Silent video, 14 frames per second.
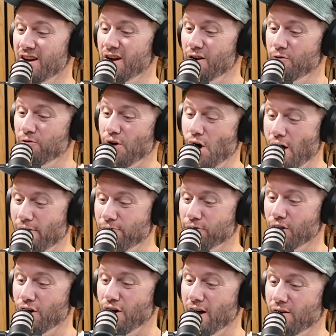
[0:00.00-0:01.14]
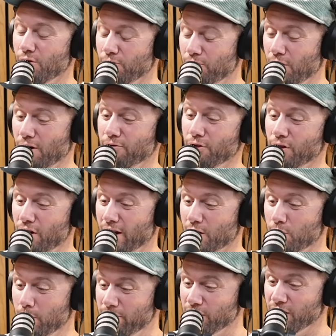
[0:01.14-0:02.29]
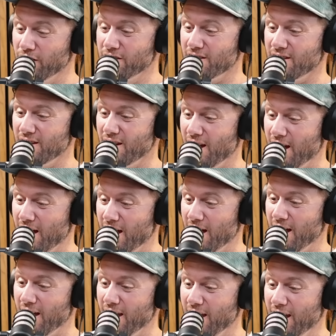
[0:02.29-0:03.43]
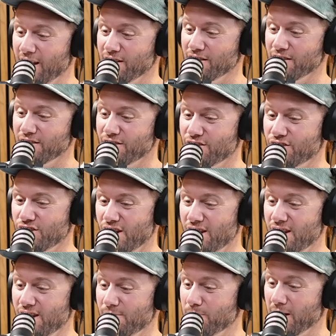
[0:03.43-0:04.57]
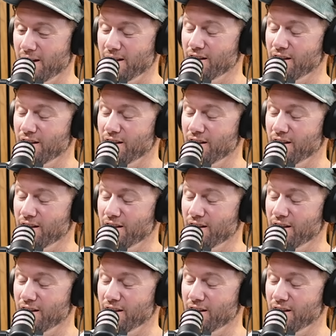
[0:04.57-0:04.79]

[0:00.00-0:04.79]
Firefly or Firefly equivalent, uh, and gee, bloody